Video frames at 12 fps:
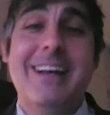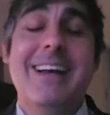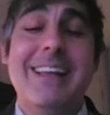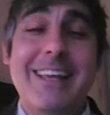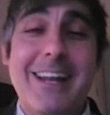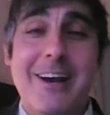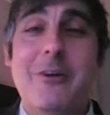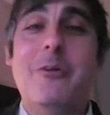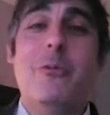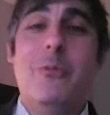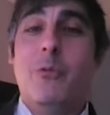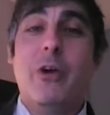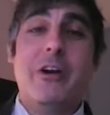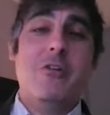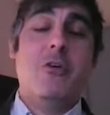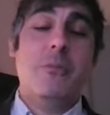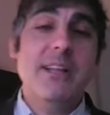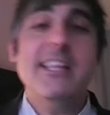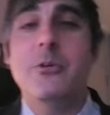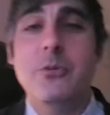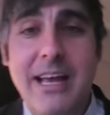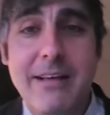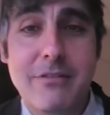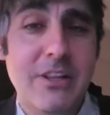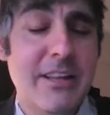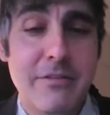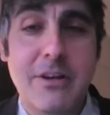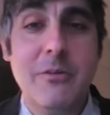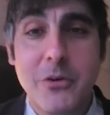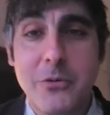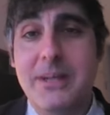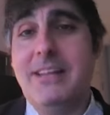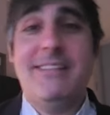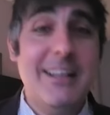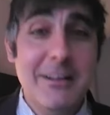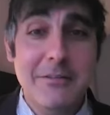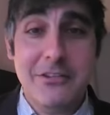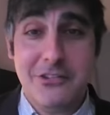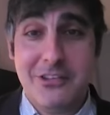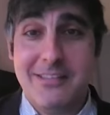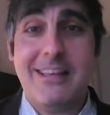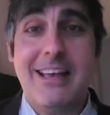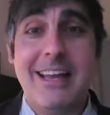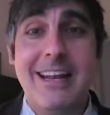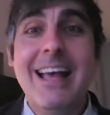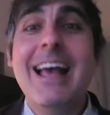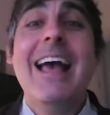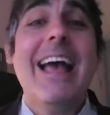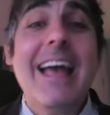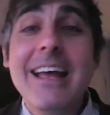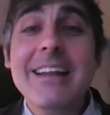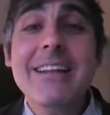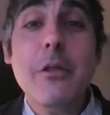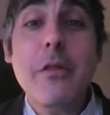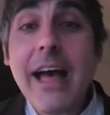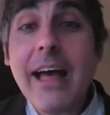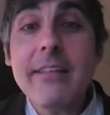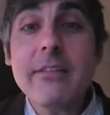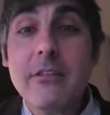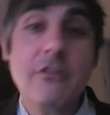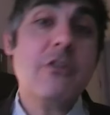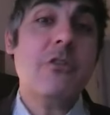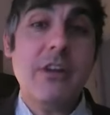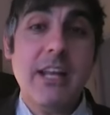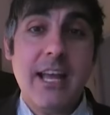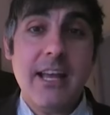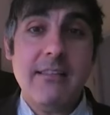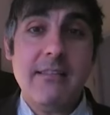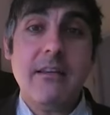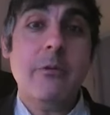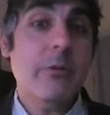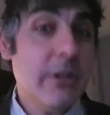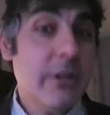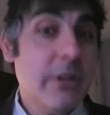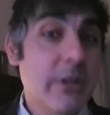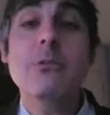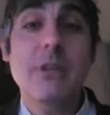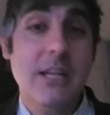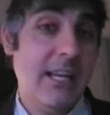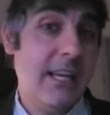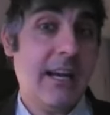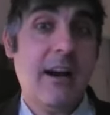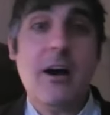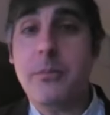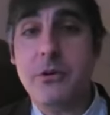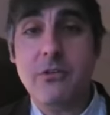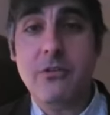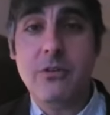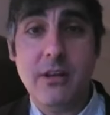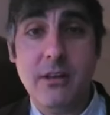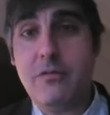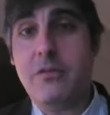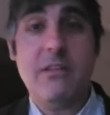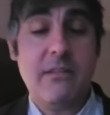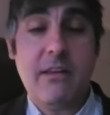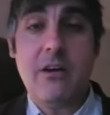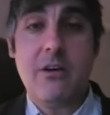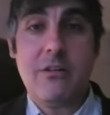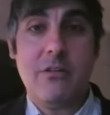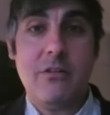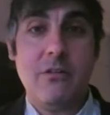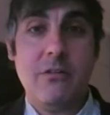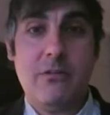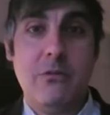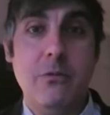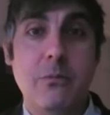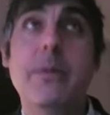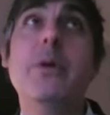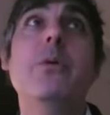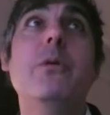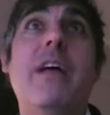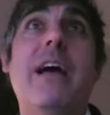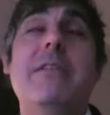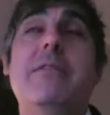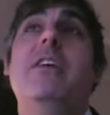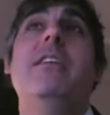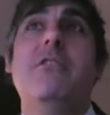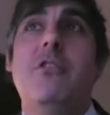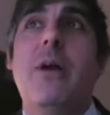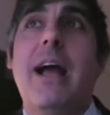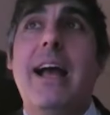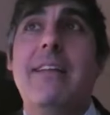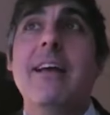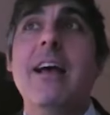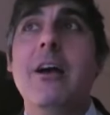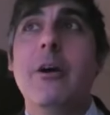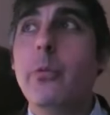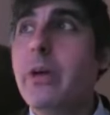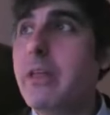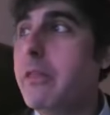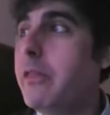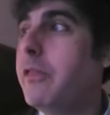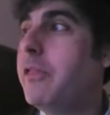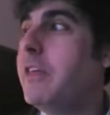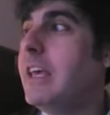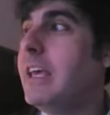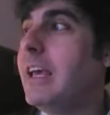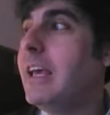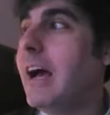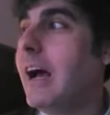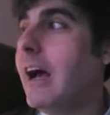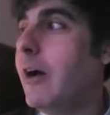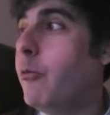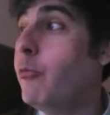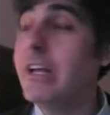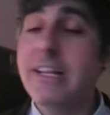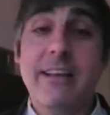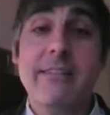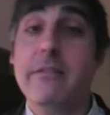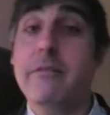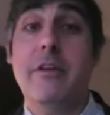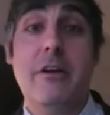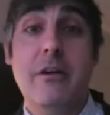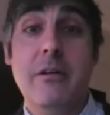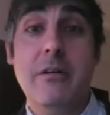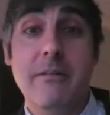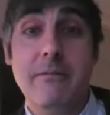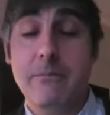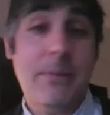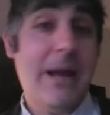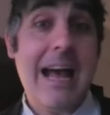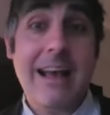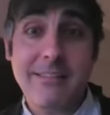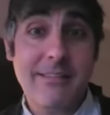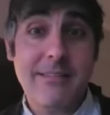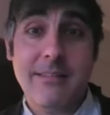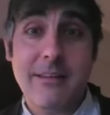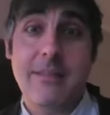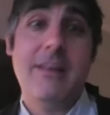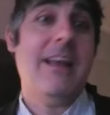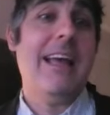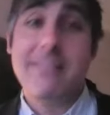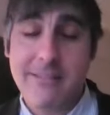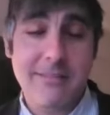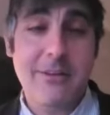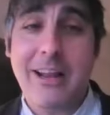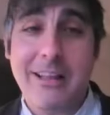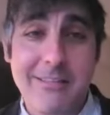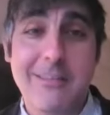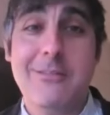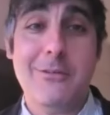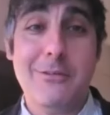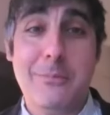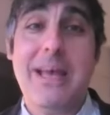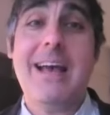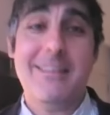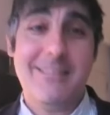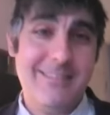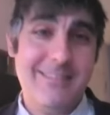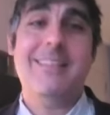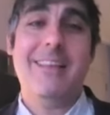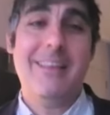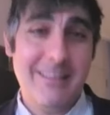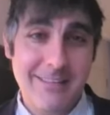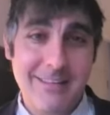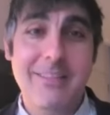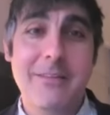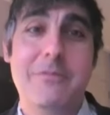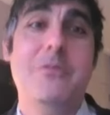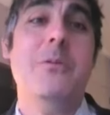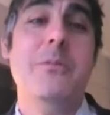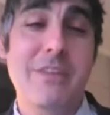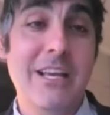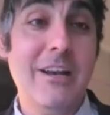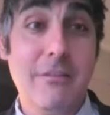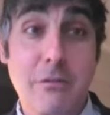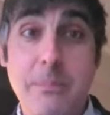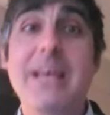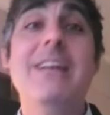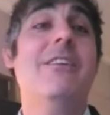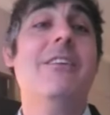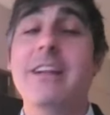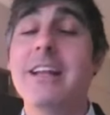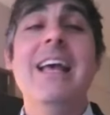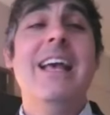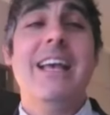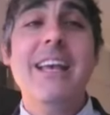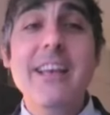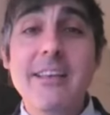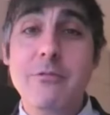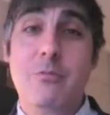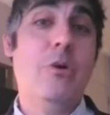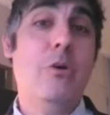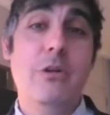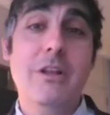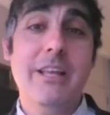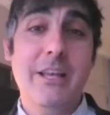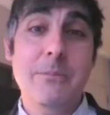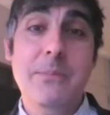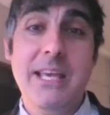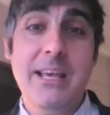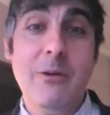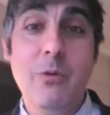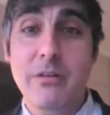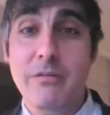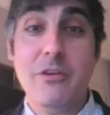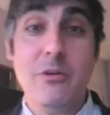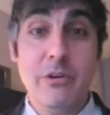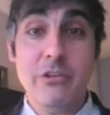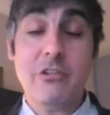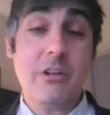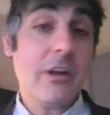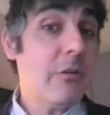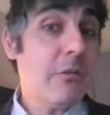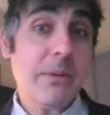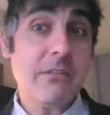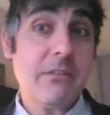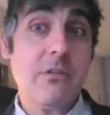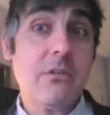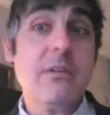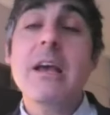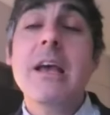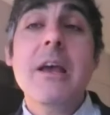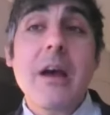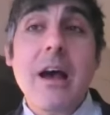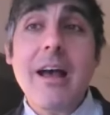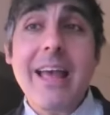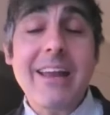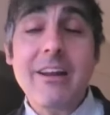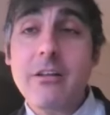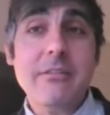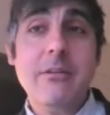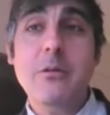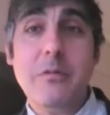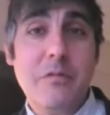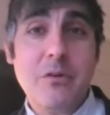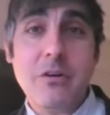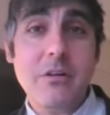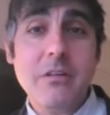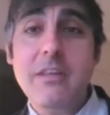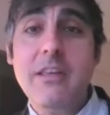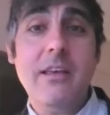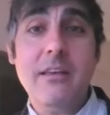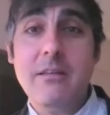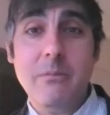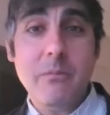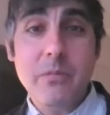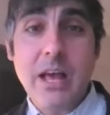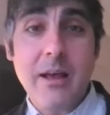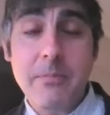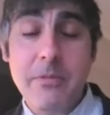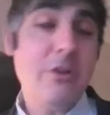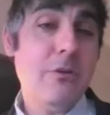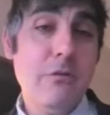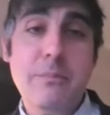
you know, where normally you would have a living room and a television set. And that creates a really unique opportunity for these characters to both have to interact with the uh, relics of their past, uh, the ans- their ancestors past, in, in, in the form of Egon Spengler and his role in being one of the original Ghostbusters, uh, and also for the um, the new